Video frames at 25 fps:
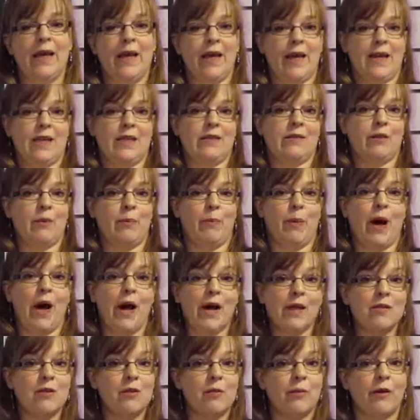and it's
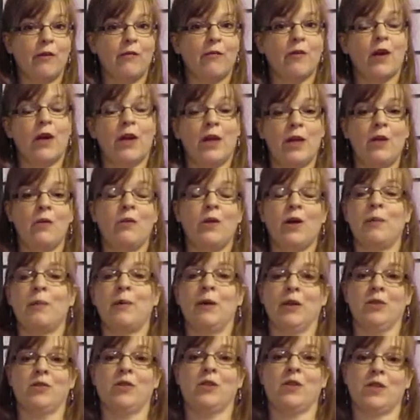impossible for any one
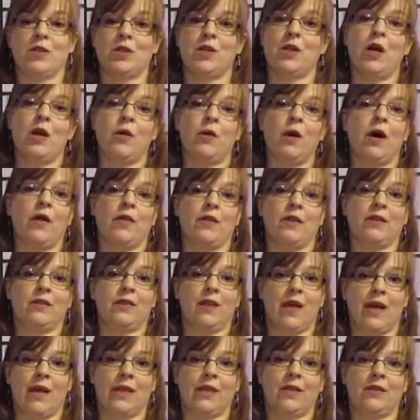person to know all the
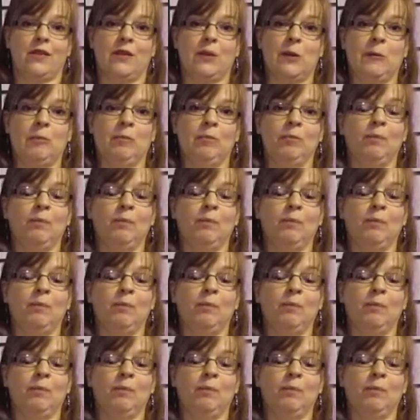signs.